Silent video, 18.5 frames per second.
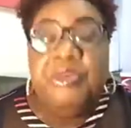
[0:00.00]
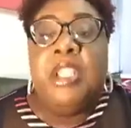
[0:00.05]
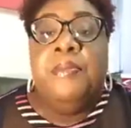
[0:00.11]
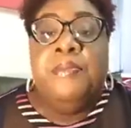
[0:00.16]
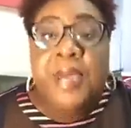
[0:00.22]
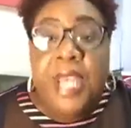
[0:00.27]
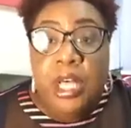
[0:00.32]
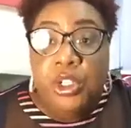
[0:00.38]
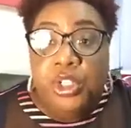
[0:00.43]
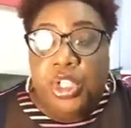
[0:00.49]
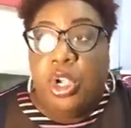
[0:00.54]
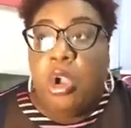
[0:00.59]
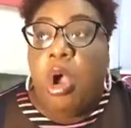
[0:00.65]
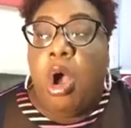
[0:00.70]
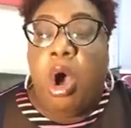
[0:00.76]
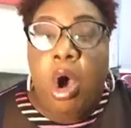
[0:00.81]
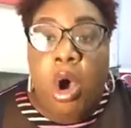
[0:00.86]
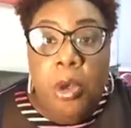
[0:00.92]
Build your
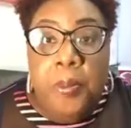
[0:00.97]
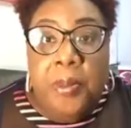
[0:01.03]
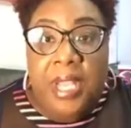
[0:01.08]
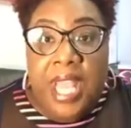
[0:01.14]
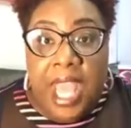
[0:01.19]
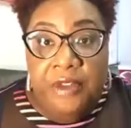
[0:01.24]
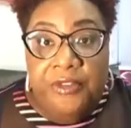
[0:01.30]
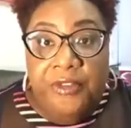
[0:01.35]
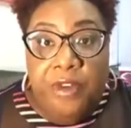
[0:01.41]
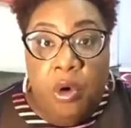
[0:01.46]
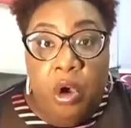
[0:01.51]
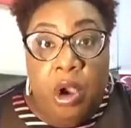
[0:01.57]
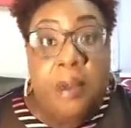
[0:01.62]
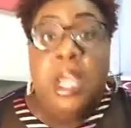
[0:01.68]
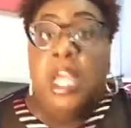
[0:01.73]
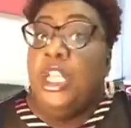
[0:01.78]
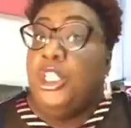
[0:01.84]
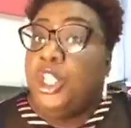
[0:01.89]
own platform.
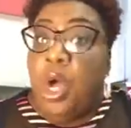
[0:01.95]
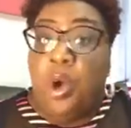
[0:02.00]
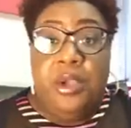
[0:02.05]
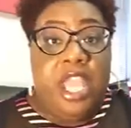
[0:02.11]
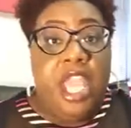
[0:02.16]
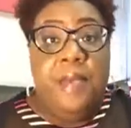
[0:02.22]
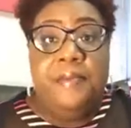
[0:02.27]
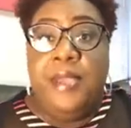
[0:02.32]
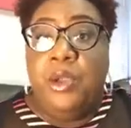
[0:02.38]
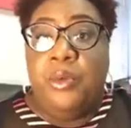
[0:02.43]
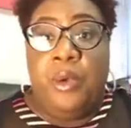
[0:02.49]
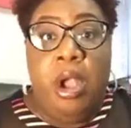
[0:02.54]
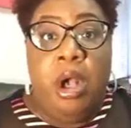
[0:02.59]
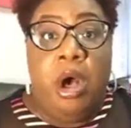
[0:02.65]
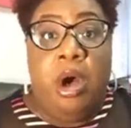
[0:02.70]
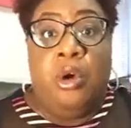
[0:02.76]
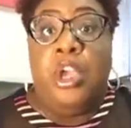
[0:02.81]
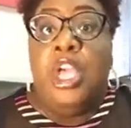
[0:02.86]
Don't get me
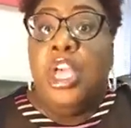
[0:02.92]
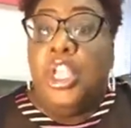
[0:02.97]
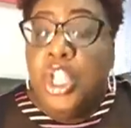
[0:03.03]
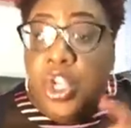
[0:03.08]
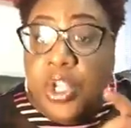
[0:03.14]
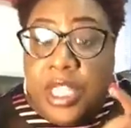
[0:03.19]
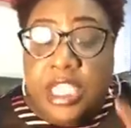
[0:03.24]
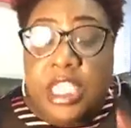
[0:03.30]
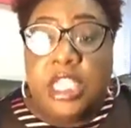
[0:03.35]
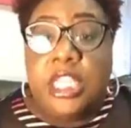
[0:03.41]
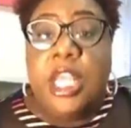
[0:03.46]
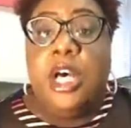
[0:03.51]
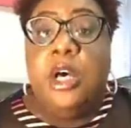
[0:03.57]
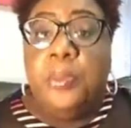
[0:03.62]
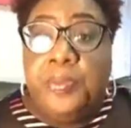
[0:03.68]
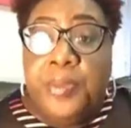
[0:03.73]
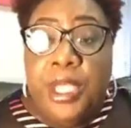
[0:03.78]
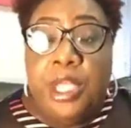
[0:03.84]
wrong. You can
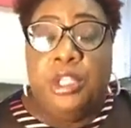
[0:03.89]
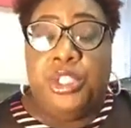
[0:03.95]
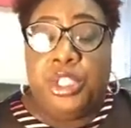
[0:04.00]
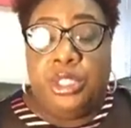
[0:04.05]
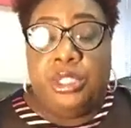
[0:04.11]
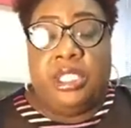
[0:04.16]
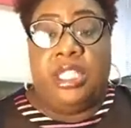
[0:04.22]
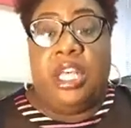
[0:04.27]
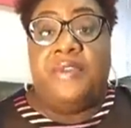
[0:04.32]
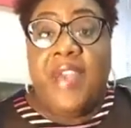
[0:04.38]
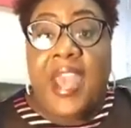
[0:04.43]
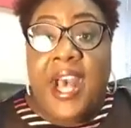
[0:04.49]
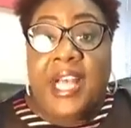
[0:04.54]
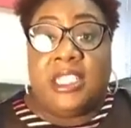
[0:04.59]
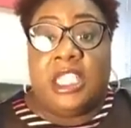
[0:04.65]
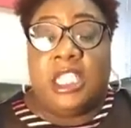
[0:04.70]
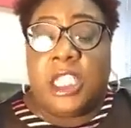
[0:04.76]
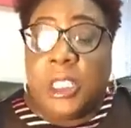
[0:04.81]
still build yourself
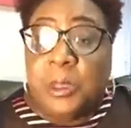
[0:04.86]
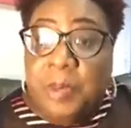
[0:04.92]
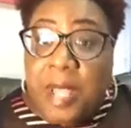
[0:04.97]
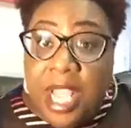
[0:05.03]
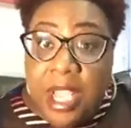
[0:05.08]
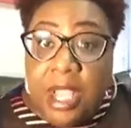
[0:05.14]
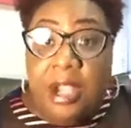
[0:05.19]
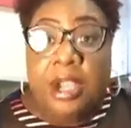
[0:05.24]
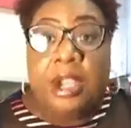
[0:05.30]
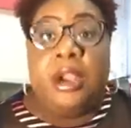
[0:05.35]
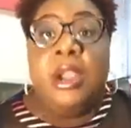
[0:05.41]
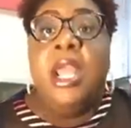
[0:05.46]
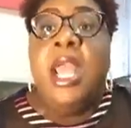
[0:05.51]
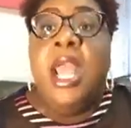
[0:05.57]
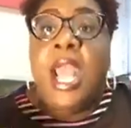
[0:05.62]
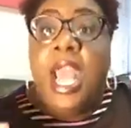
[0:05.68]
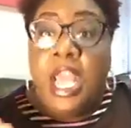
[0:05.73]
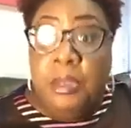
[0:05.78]
as a speaker
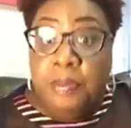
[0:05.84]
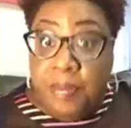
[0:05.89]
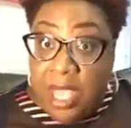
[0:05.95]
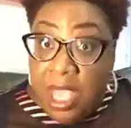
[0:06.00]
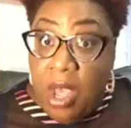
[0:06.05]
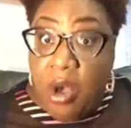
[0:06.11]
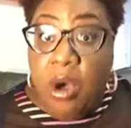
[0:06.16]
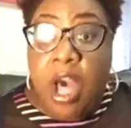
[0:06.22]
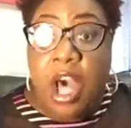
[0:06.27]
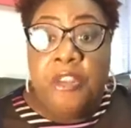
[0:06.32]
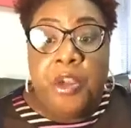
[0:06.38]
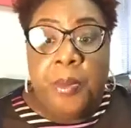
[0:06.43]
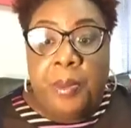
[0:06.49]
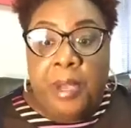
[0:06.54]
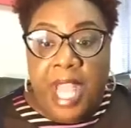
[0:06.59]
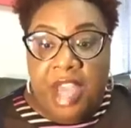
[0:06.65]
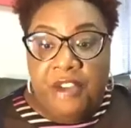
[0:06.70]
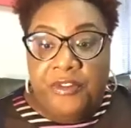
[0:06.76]
and be on other
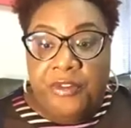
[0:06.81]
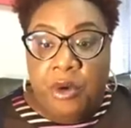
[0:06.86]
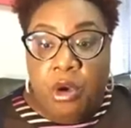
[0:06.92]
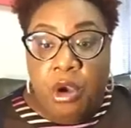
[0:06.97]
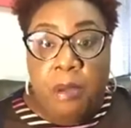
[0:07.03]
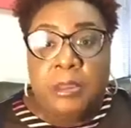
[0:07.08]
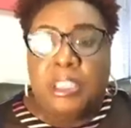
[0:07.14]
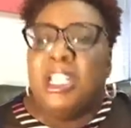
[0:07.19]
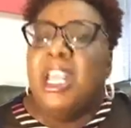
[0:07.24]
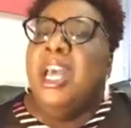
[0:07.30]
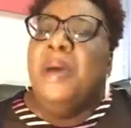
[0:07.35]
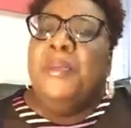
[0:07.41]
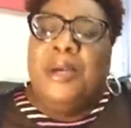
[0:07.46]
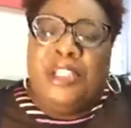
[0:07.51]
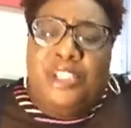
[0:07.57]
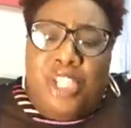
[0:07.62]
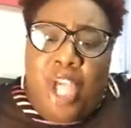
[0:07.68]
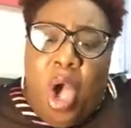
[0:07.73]
platforms,
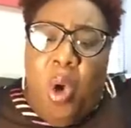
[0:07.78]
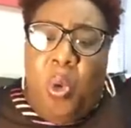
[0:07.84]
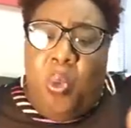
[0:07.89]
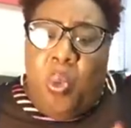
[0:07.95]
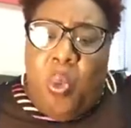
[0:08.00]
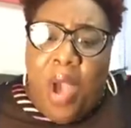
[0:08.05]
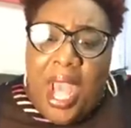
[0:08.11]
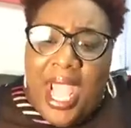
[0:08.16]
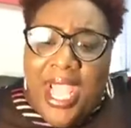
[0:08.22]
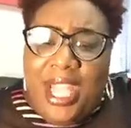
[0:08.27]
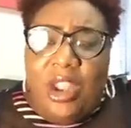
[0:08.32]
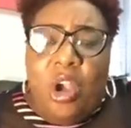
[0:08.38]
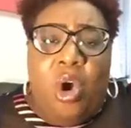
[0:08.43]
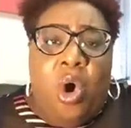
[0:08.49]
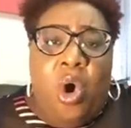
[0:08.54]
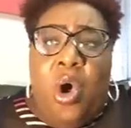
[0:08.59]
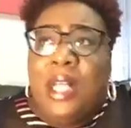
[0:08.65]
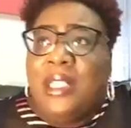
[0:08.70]
but don't wait
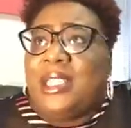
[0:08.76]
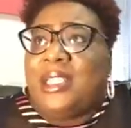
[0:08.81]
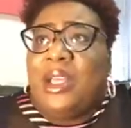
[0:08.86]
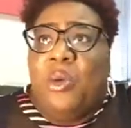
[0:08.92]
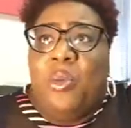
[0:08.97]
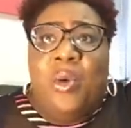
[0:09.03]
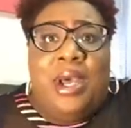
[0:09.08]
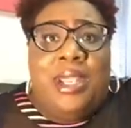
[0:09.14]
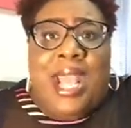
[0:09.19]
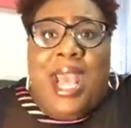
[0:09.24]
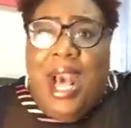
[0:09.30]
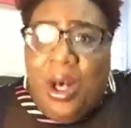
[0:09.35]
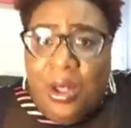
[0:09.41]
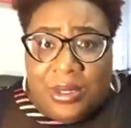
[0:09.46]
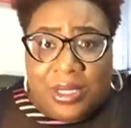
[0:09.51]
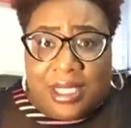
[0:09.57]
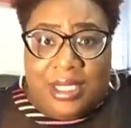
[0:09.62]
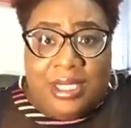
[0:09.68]
on someone
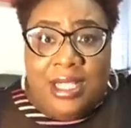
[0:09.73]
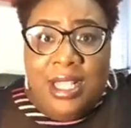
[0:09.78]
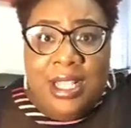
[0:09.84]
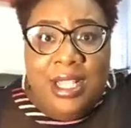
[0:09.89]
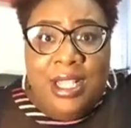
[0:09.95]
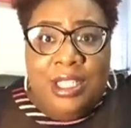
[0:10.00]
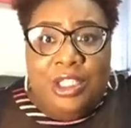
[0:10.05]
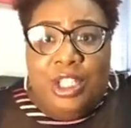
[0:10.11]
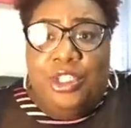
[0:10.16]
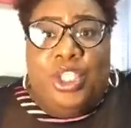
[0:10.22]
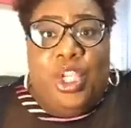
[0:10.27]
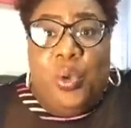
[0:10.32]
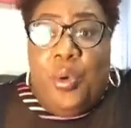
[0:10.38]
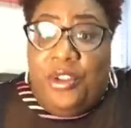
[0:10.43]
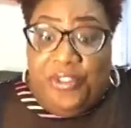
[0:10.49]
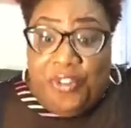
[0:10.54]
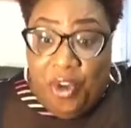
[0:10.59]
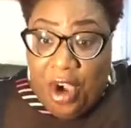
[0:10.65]
else to do
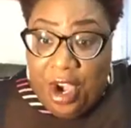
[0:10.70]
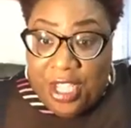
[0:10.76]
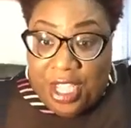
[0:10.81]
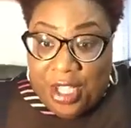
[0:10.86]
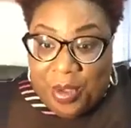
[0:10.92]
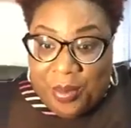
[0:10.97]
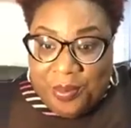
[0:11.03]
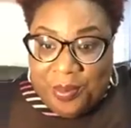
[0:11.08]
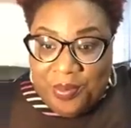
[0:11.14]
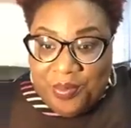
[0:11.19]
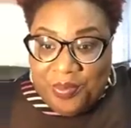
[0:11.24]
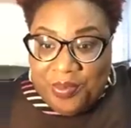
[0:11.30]
it for you.